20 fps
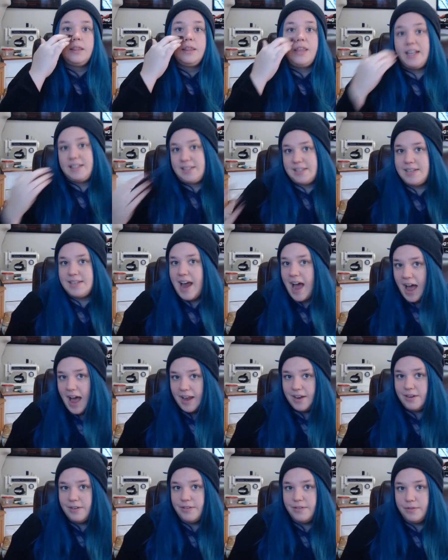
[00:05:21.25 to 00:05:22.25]
That's
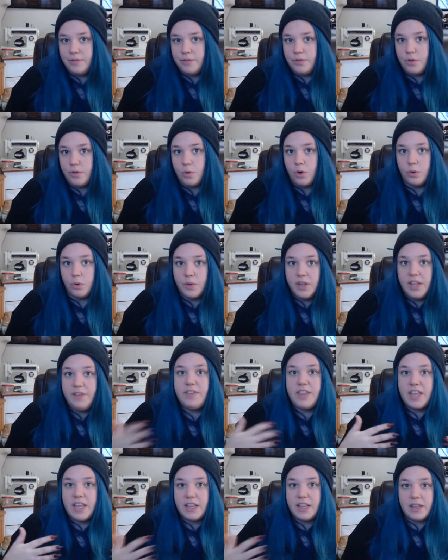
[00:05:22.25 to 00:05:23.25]
not the world we
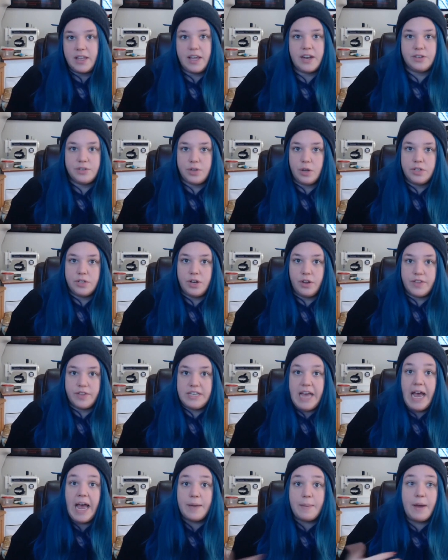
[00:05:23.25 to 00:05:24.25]
live in. They get assaulted all the
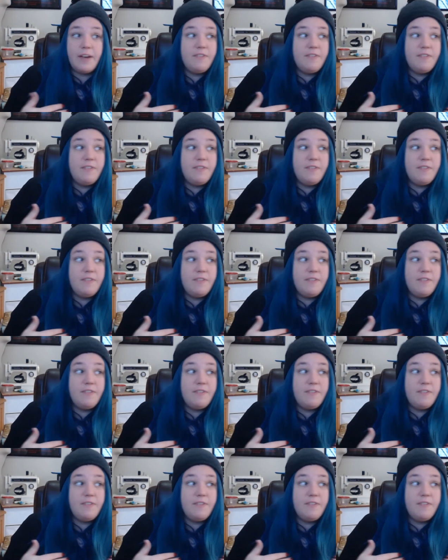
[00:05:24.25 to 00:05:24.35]
time.